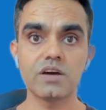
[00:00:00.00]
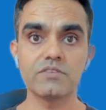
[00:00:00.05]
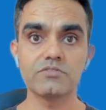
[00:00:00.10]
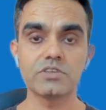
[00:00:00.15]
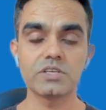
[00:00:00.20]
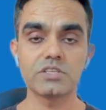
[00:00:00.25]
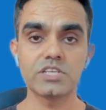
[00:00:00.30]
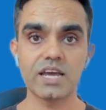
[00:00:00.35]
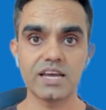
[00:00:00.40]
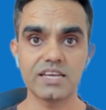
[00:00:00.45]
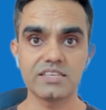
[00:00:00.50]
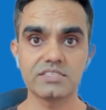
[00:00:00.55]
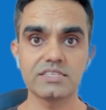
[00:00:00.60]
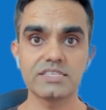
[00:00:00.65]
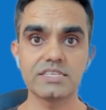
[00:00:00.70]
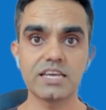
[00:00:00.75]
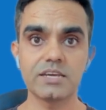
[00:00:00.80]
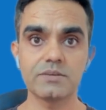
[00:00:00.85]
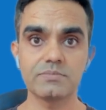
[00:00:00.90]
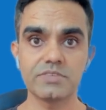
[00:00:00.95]
After that,
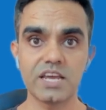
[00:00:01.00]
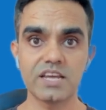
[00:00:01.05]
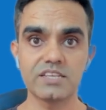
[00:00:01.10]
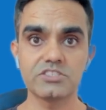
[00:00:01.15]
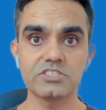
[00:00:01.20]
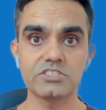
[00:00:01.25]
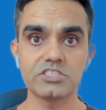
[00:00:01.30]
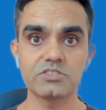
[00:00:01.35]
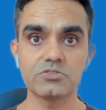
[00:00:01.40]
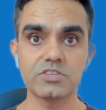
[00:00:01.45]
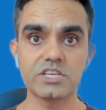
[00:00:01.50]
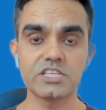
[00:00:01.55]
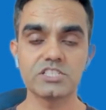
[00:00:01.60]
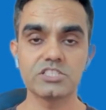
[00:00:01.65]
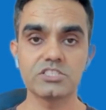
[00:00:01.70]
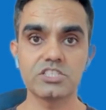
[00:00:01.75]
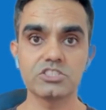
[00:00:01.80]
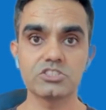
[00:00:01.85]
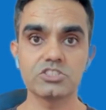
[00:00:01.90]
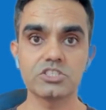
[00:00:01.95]
named entity
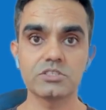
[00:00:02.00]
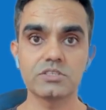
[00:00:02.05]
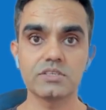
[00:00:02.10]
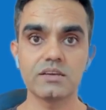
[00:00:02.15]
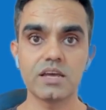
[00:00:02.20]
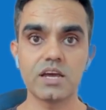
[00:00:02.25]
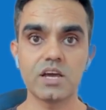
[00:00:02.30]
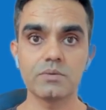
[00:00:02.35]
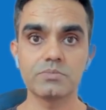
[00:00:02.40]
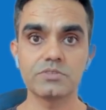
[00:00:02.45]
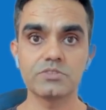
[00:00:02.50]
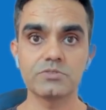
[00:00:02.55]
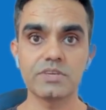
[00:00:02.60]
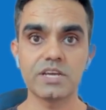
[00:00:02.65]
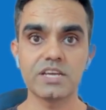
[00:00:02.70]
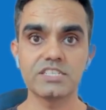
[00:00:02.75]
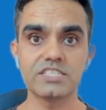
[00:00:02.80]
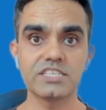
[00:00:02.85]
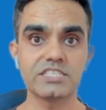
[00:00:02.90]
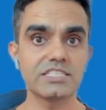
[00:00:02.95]
recognition helps
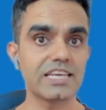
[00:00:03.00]
finding